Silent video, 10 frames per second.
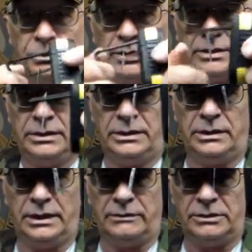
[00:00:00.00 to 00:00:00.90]
with the
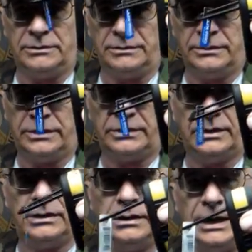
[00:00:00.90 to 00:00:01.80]
little lever, with the
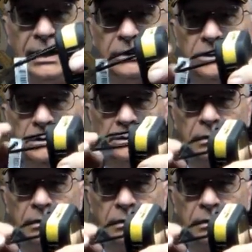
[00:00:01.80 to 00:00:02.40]
little handle,